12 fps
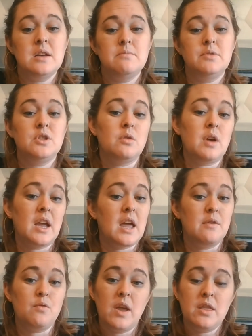So I kind
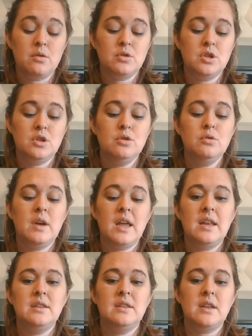of weigh those two
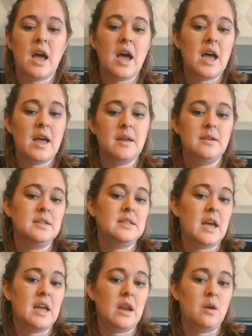and I
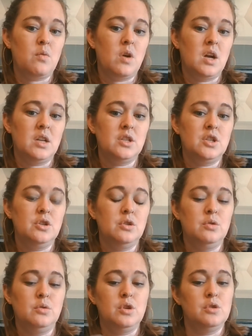decide I want to
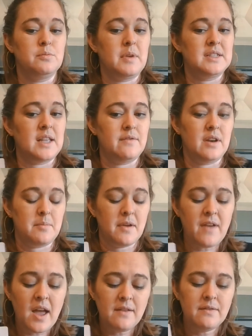use my 7 and my
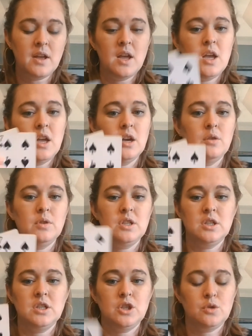5, which
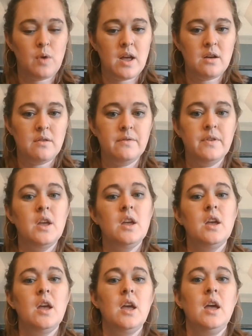is 12.
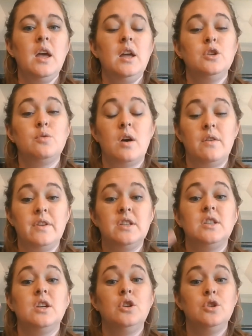12 is
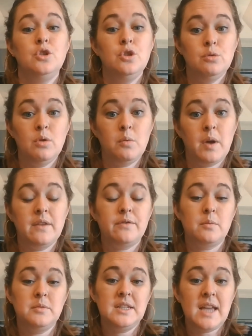2 away
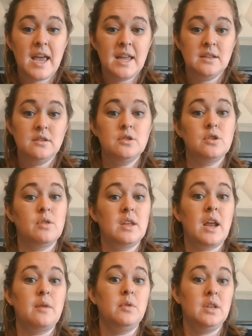from 10, so then
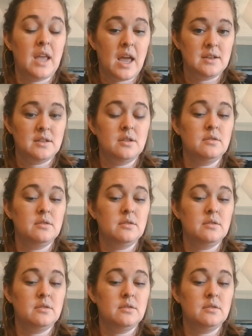I would get